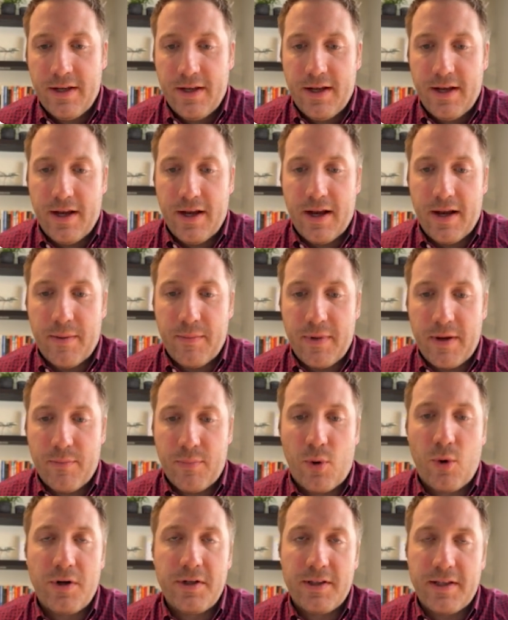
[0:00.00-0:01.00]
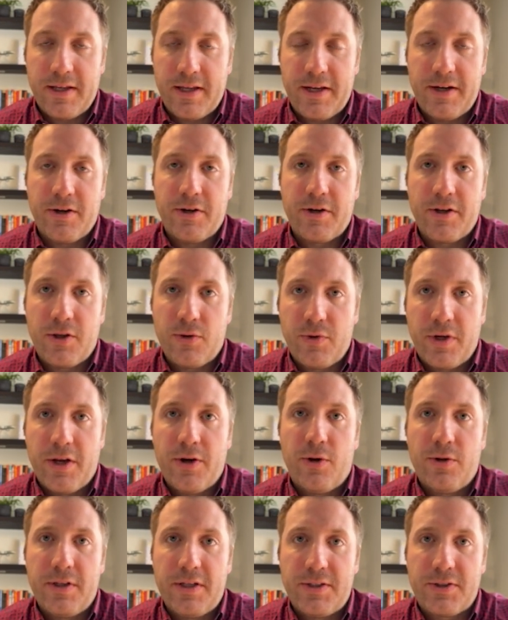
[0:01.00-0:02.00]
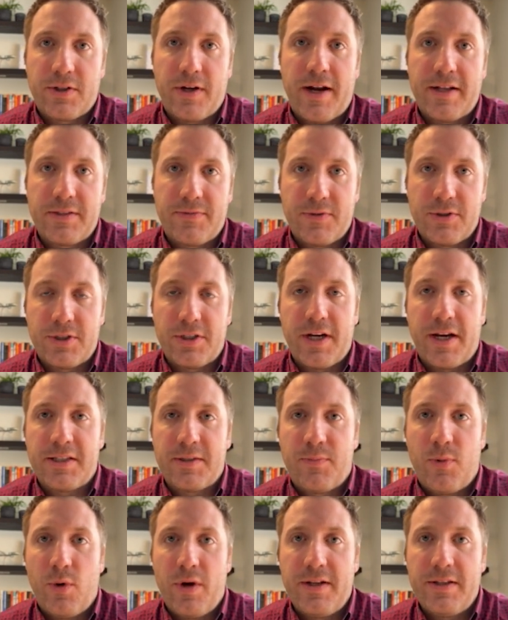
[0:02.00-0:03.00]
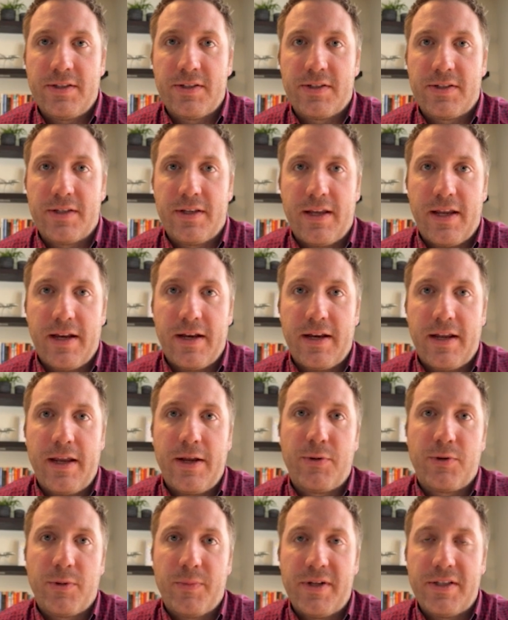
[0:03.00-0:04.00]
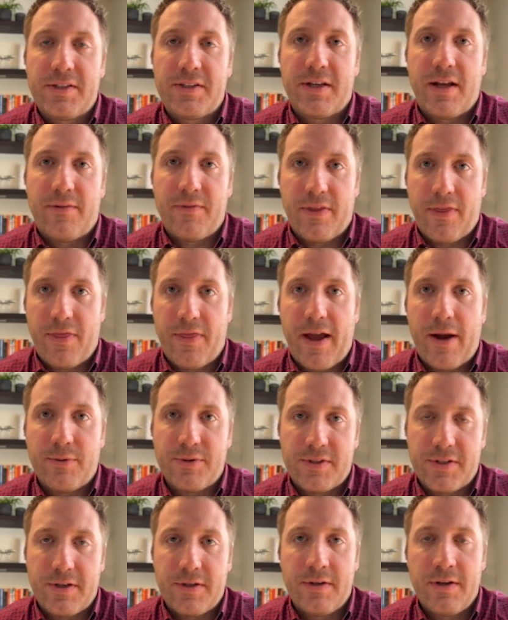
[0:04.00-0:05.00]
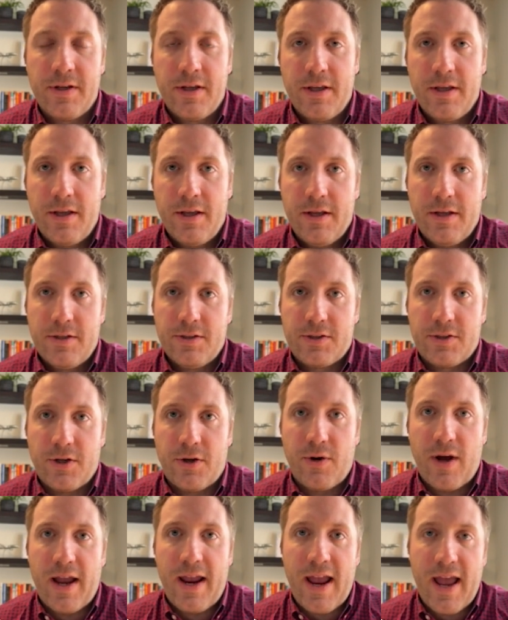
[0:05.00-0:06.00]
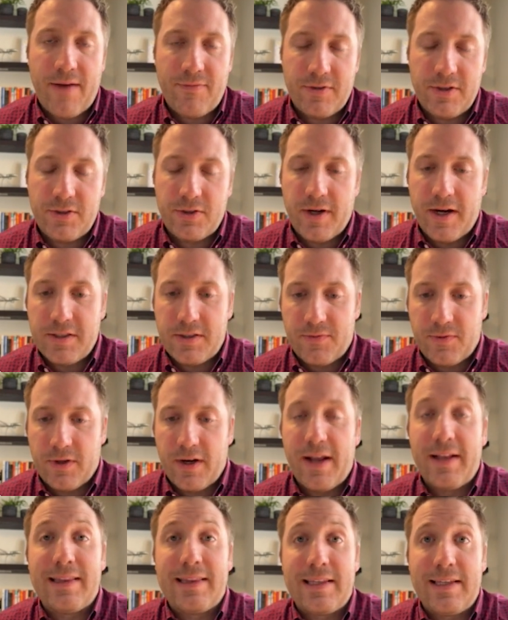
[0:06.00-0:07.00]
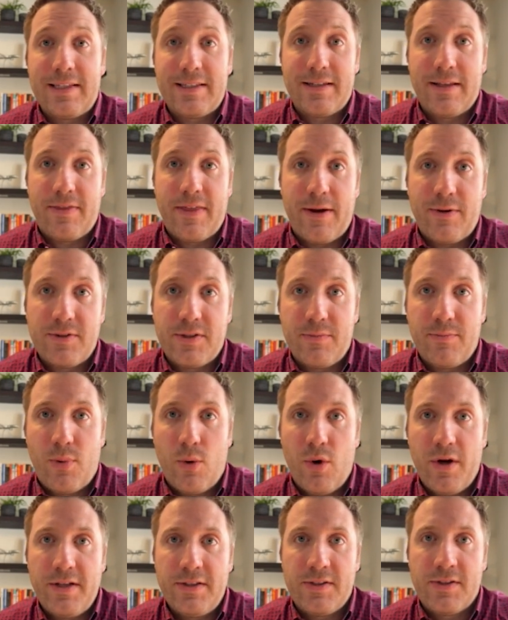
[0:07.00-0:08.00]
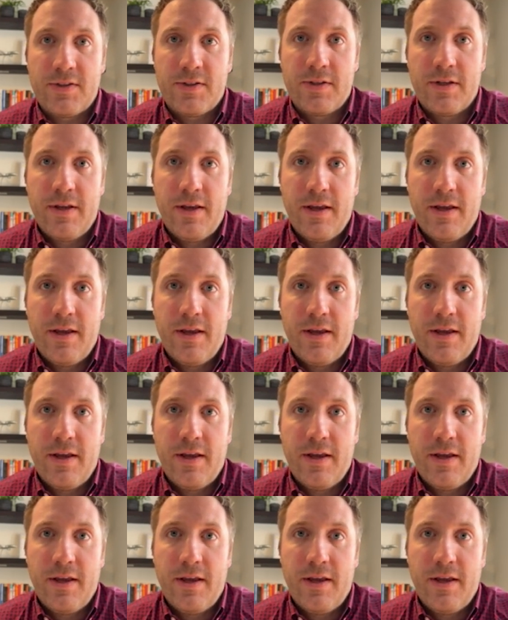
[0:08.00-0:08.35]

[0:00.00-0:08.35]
Importantly here, you can only transfer Chase points in increments of 1,000. So I have to transfer at least 1,000 points,